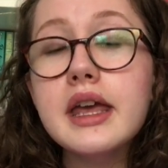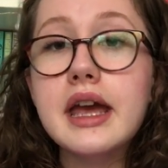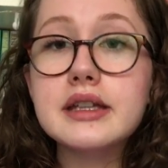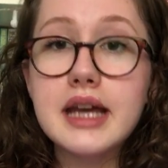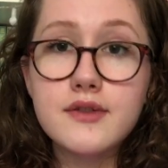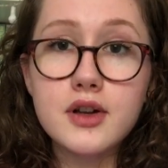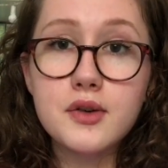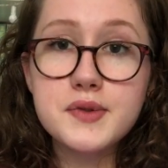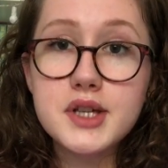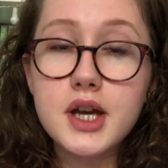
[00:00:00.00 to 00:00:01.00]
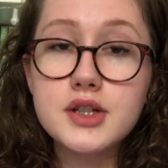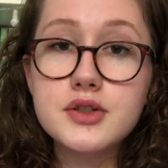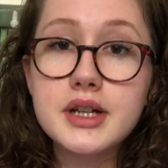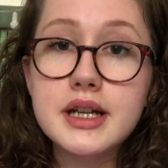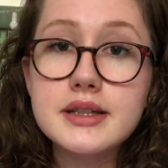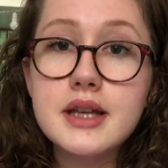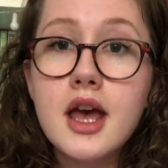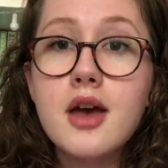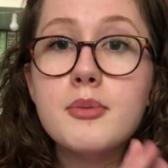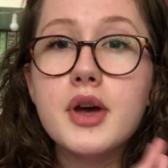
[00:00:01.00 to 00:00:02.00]
He had to have a lot of surgeries,
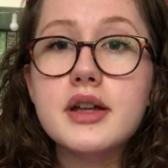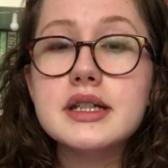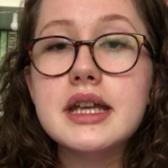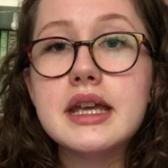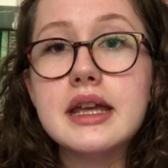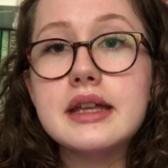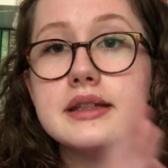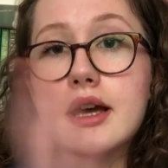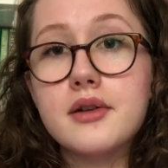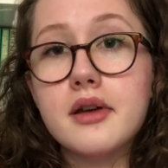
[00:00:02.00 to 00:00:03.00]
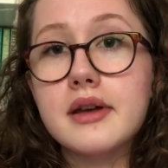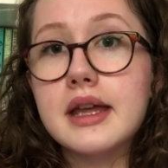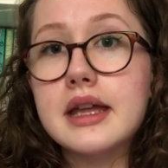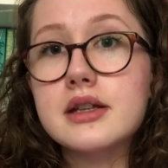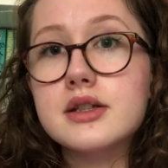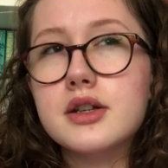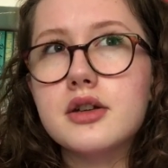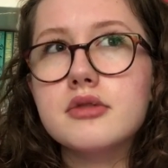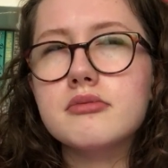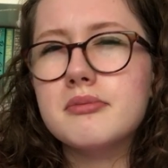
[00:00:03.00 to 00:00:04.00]
but he is now going
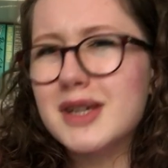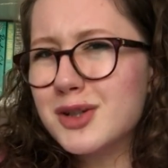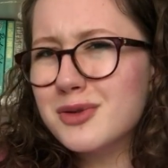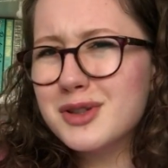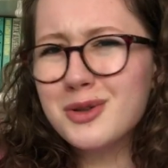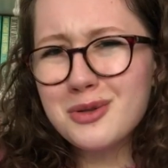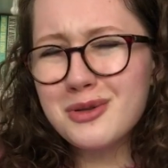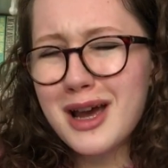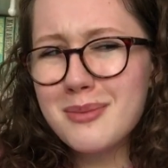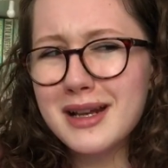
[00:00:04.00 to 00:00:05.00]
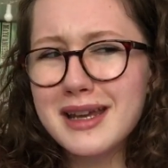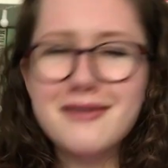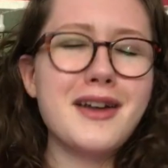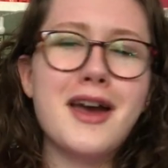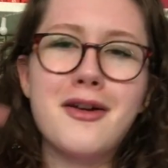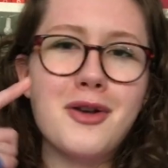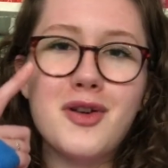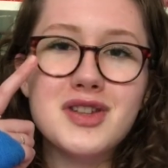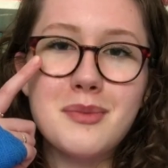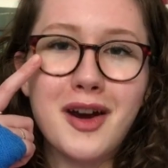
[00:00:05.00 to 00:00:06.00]
into middle school, I believe. I don't know,
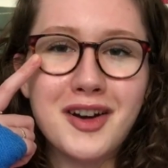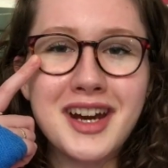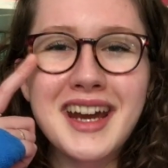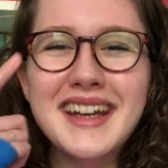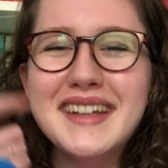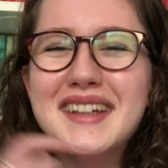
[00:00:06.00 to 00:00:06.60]
it's American.